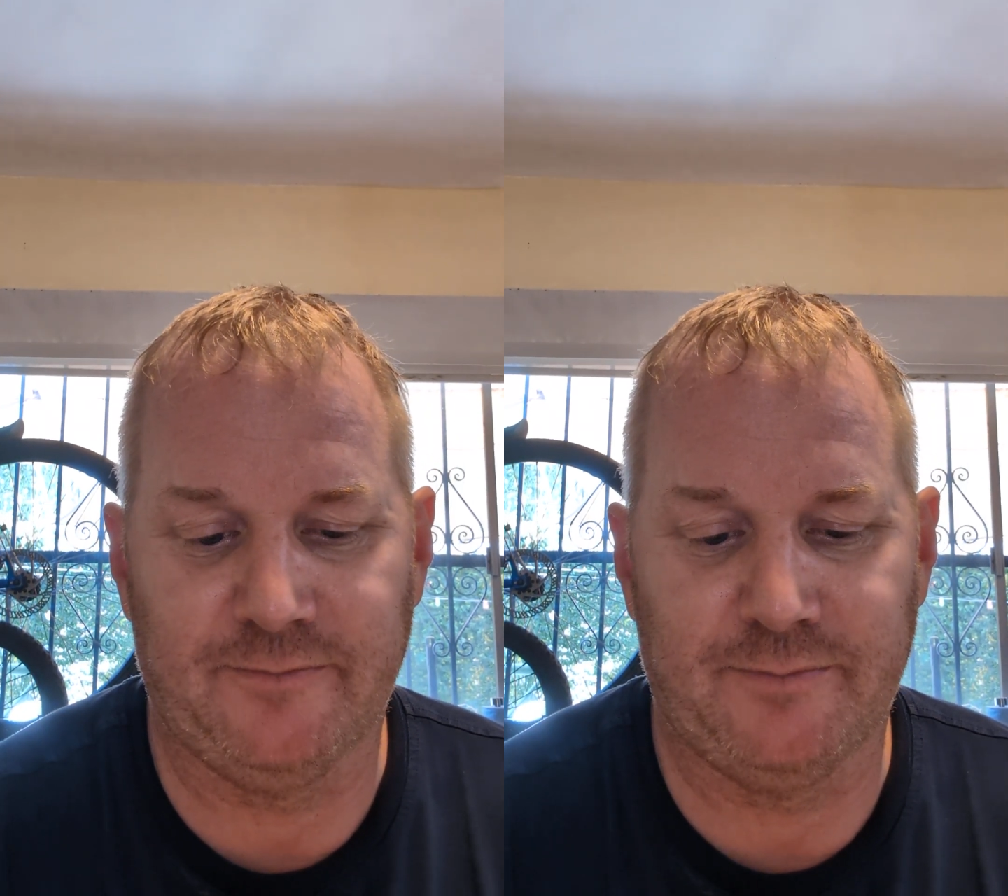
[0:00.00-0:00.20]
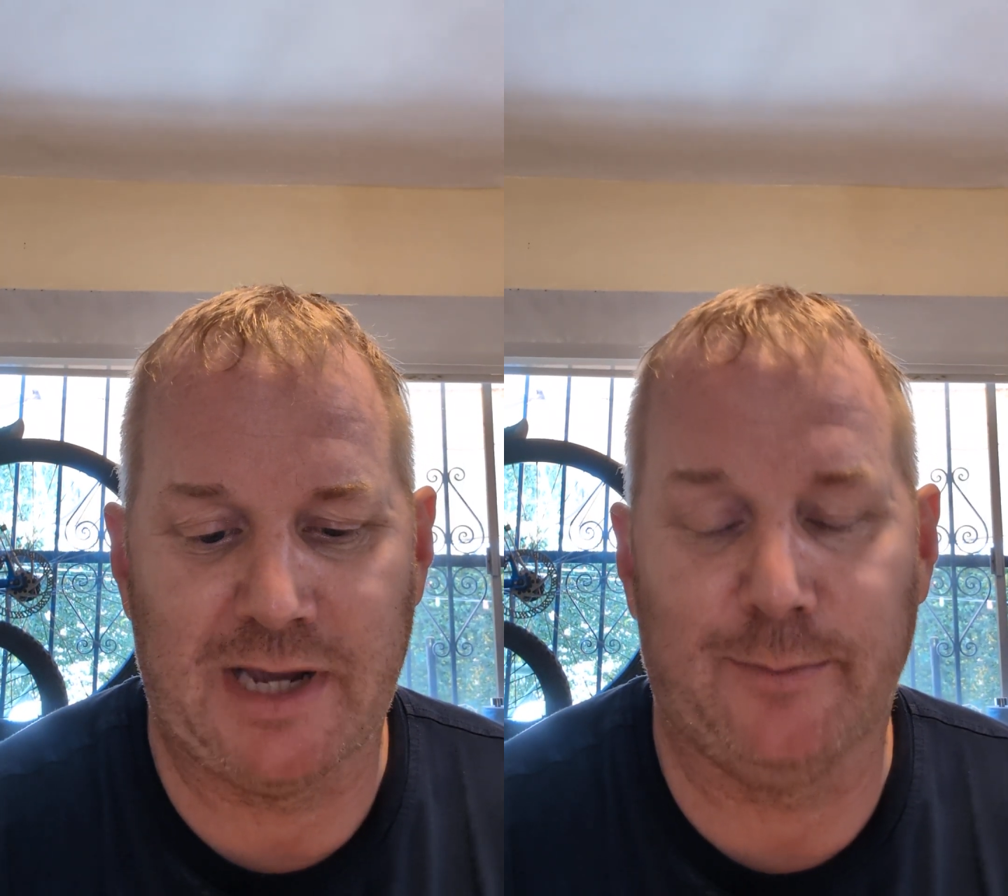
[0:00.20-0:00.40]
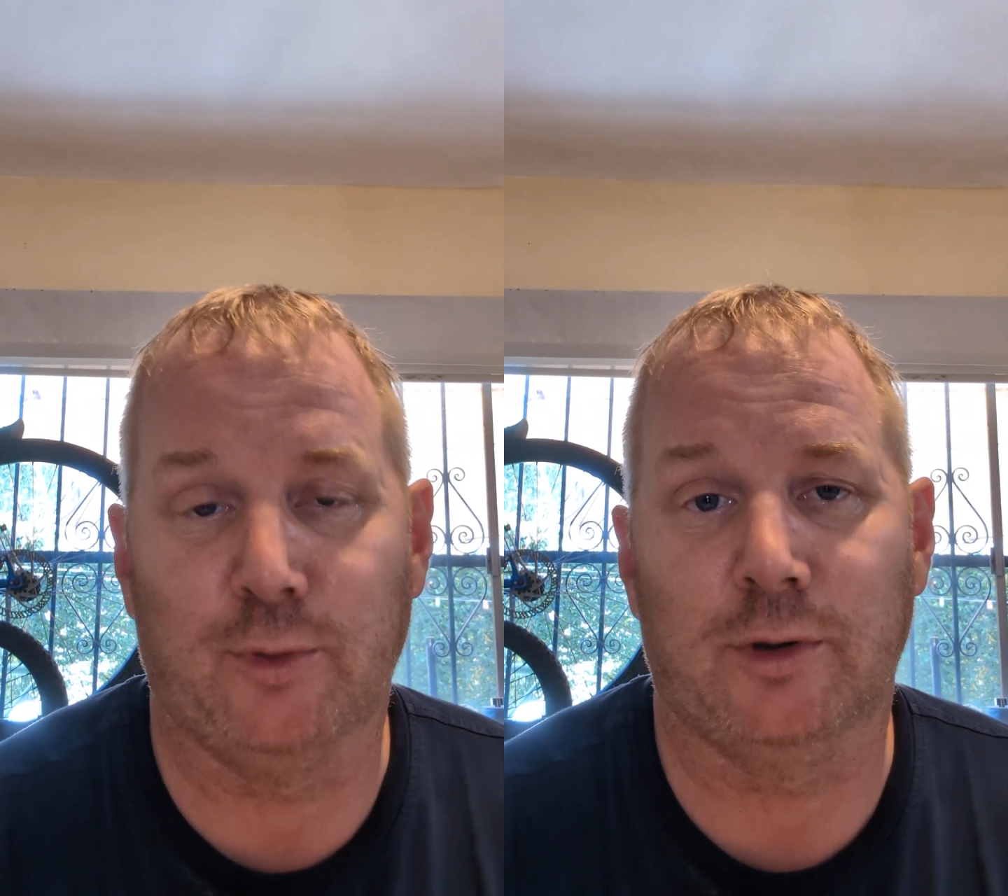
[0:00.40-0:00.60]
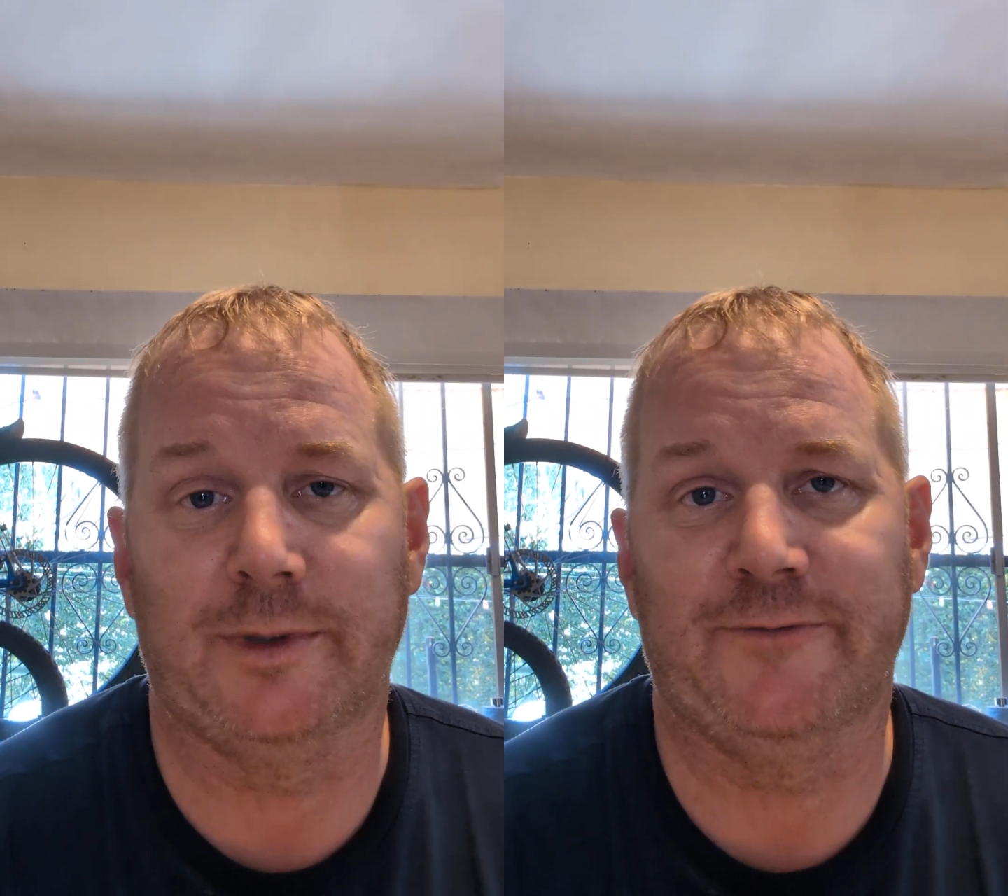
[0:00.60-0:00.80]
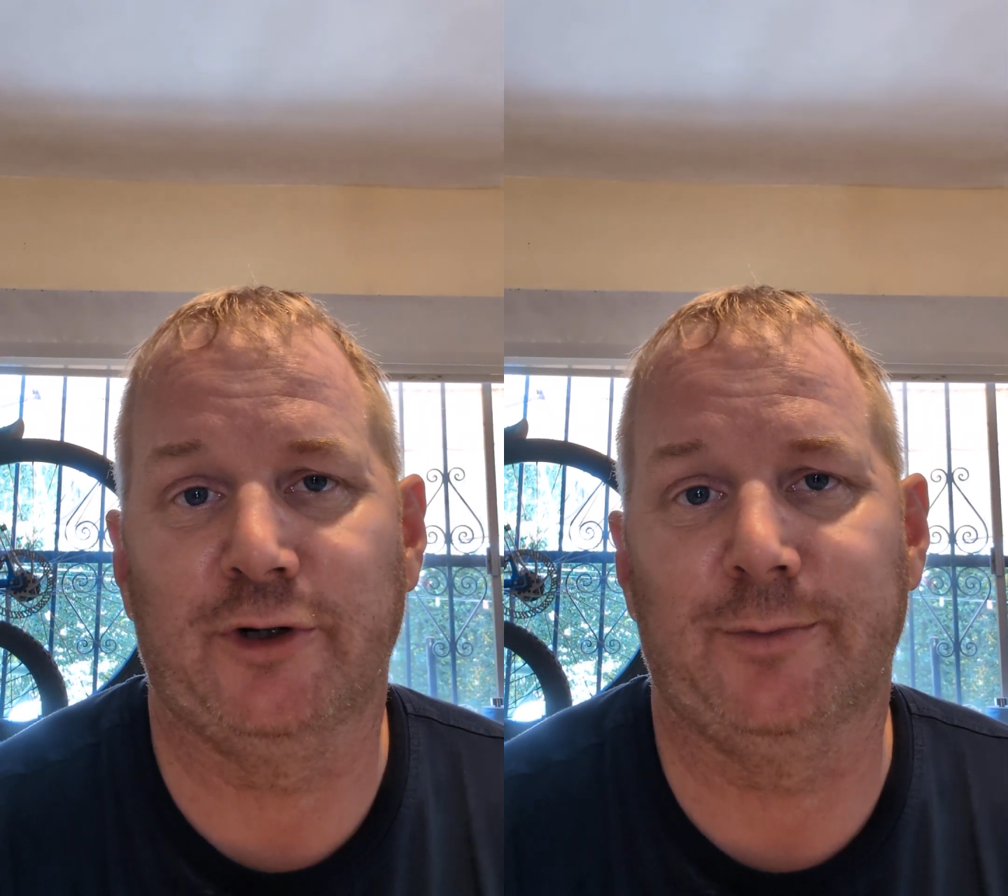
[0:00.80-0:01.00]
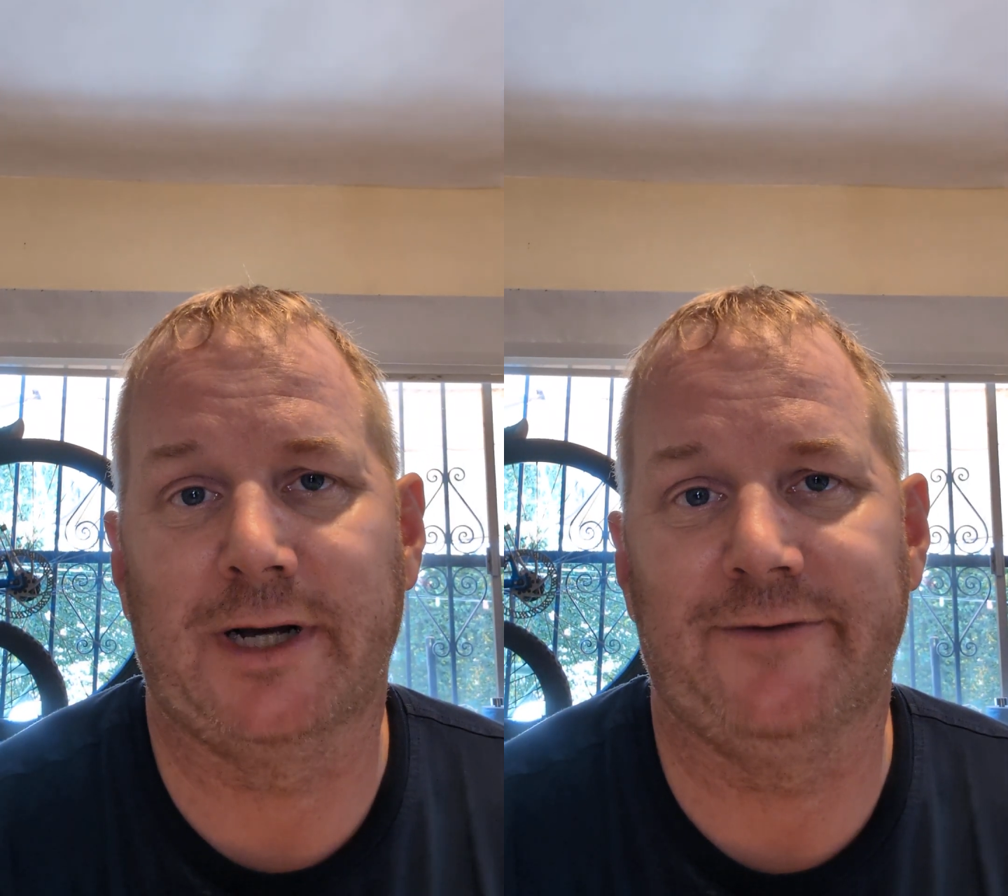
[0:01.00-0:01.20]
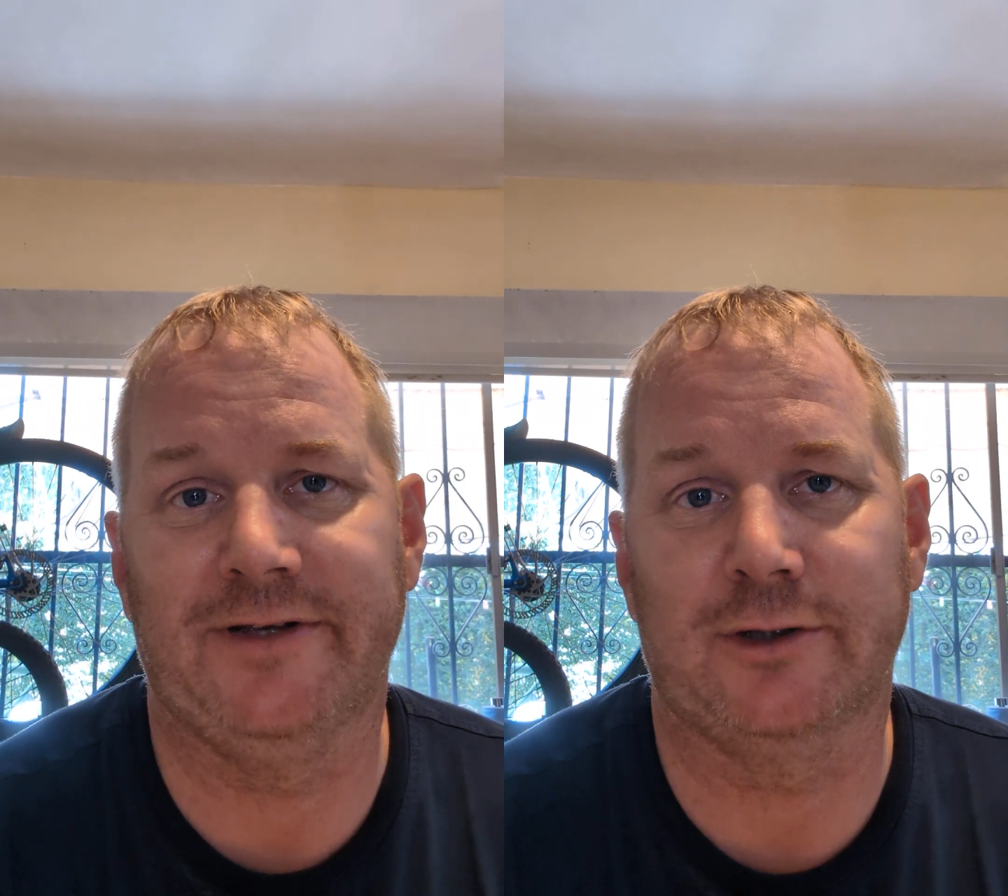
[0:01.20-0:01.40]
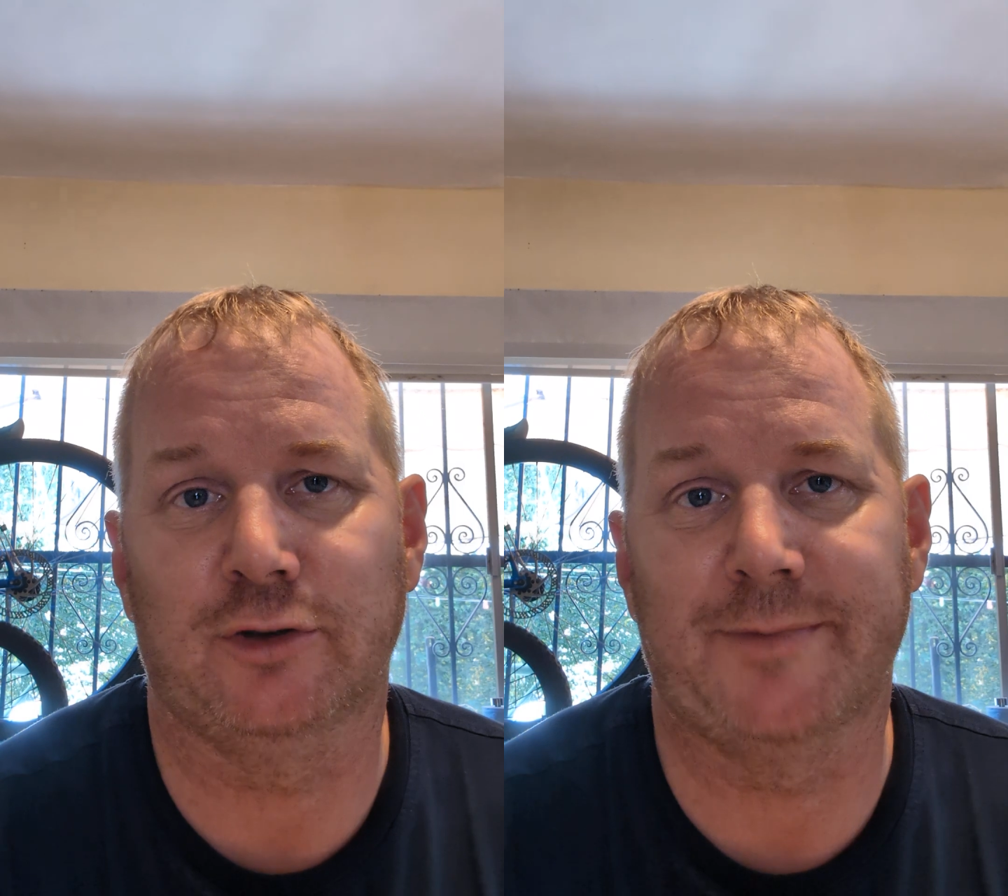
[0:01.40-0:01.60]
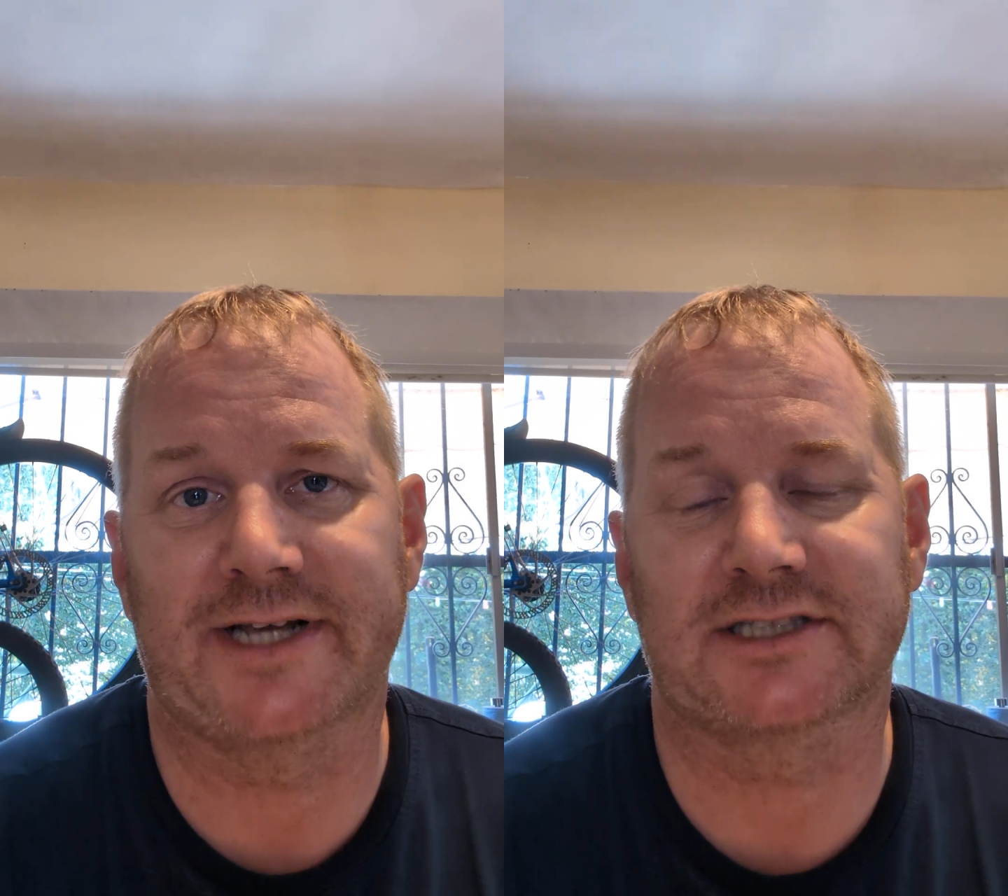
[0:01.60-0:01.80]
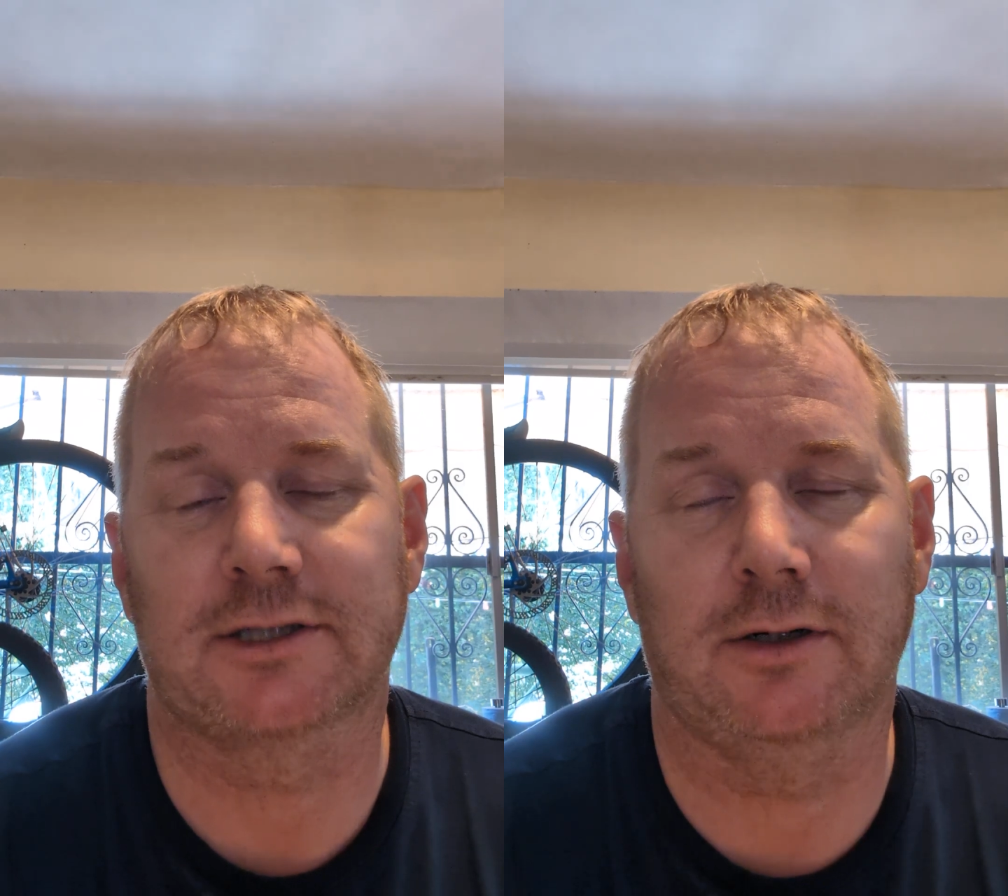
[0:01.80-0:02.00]
paperwork before you buy a vehicle in
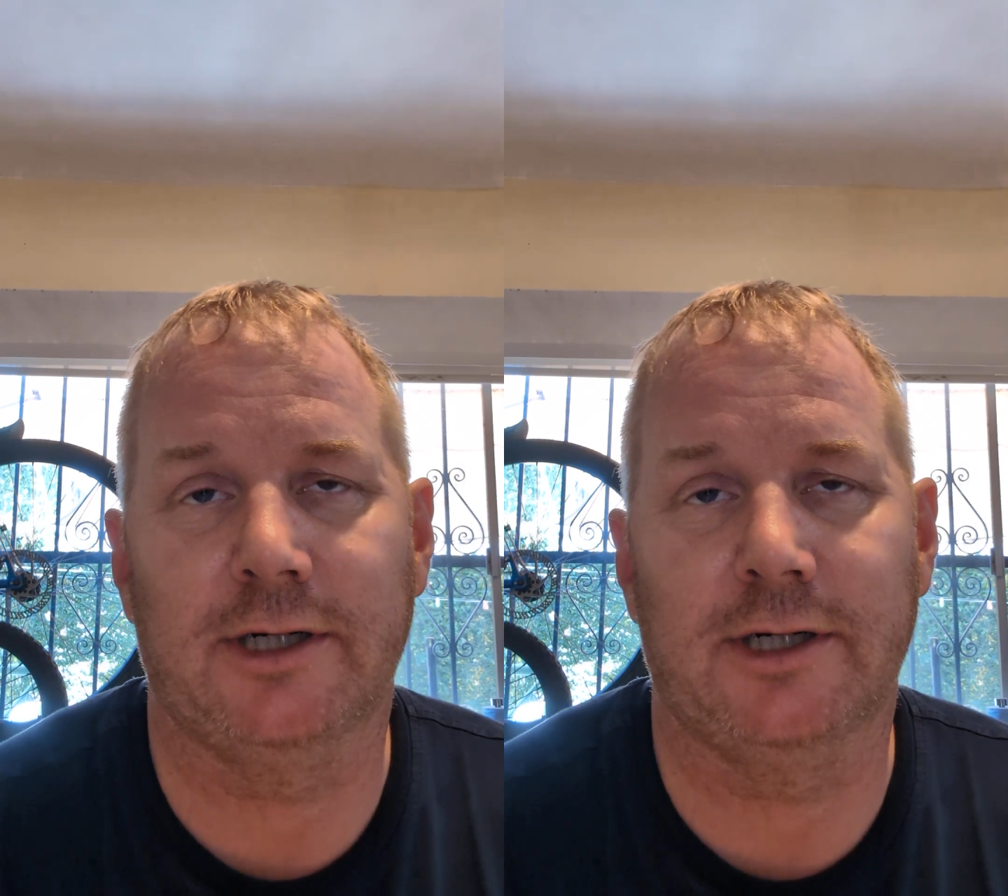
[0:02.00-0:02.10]
Mexico.